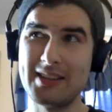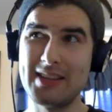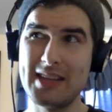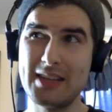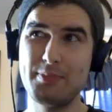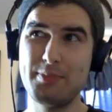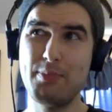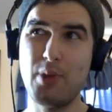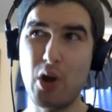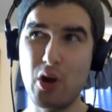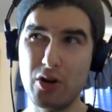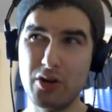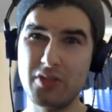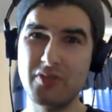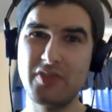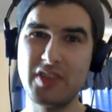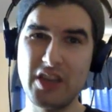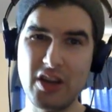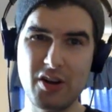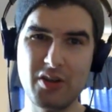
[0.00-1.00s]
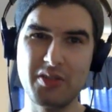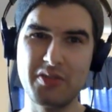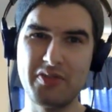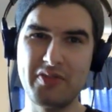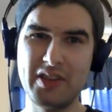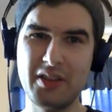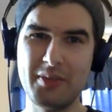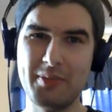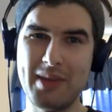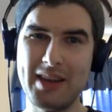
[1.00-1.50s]
That's part of the art of
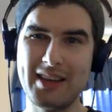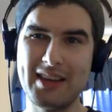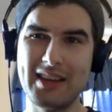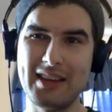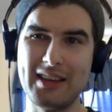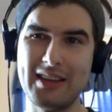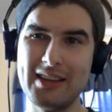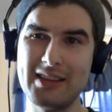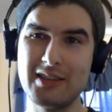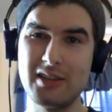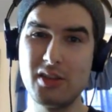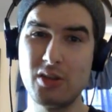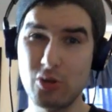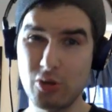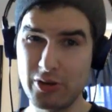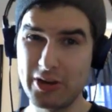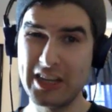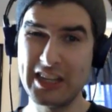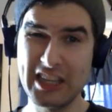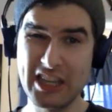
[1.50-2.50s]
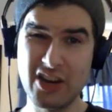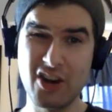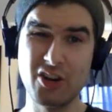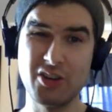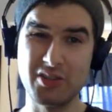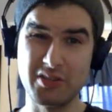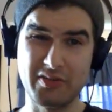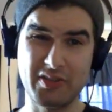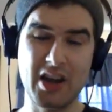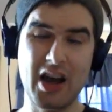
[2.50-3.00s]
filmmaking, is learning the
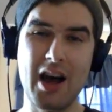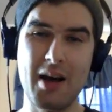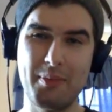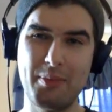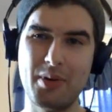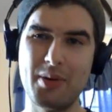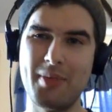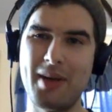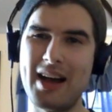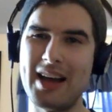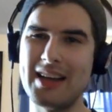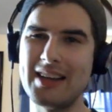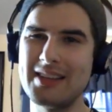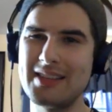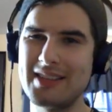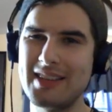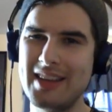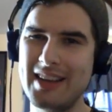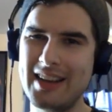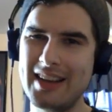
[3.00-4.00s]
art of compromise.